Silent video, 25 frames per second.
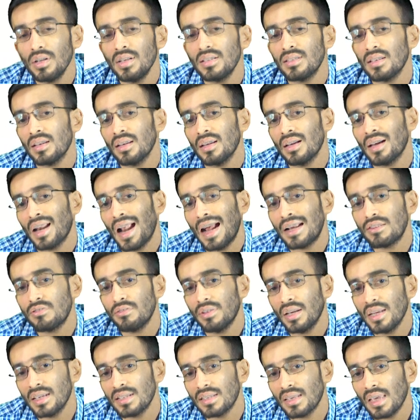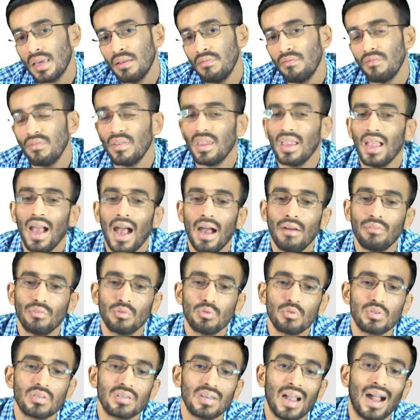in gratuity scheme we have to
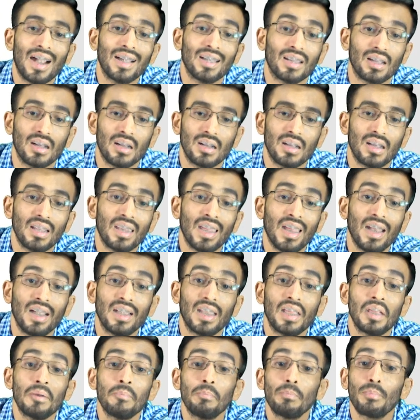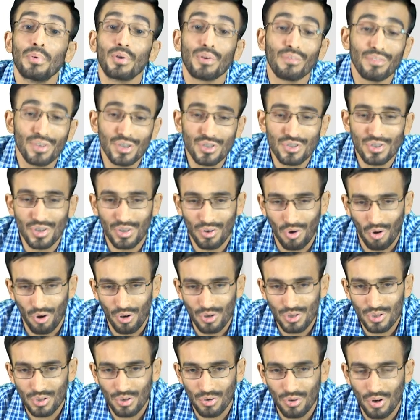start creating provision
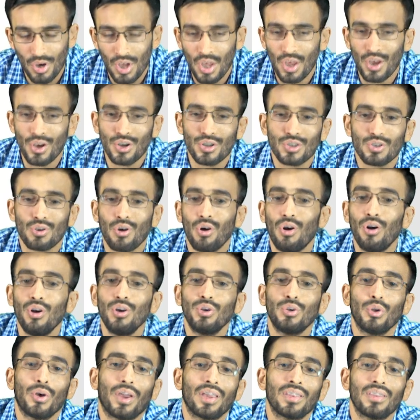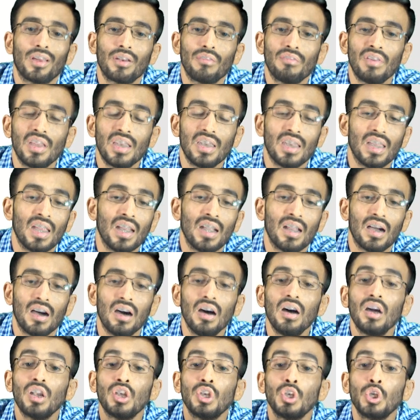also. So altogether we need
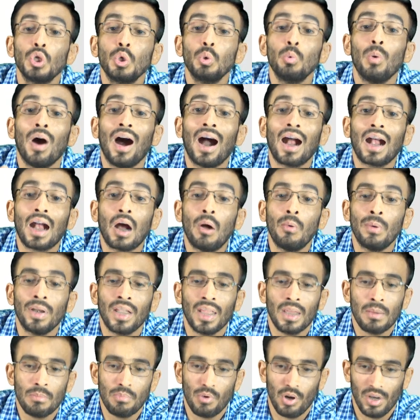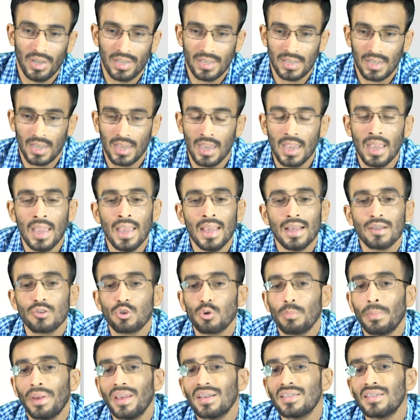a new accounting policy. So
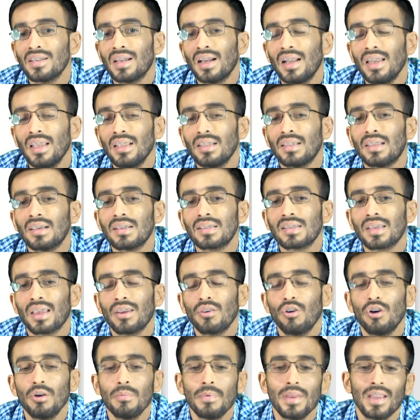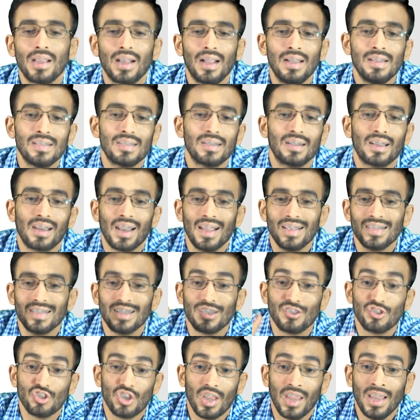basically this cannot be considered as a
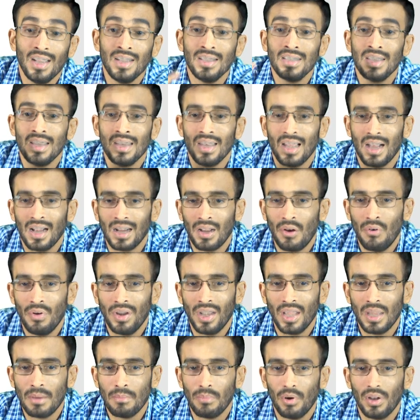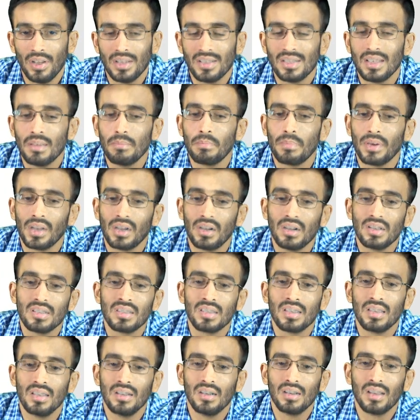change in accounting policy, because
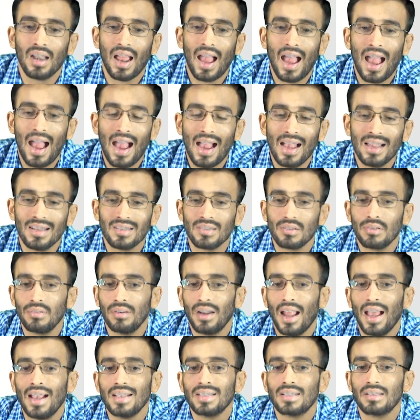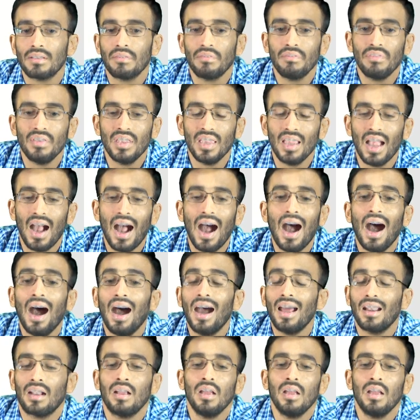here as good as we are